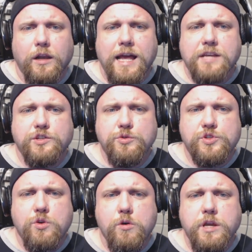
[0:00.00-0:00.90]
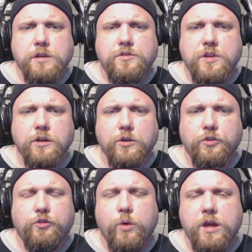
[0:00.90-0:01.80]
Last news story
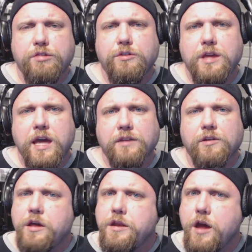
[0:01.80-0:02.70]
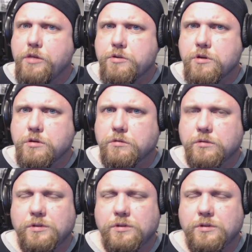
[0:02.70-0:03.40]
deals with yet another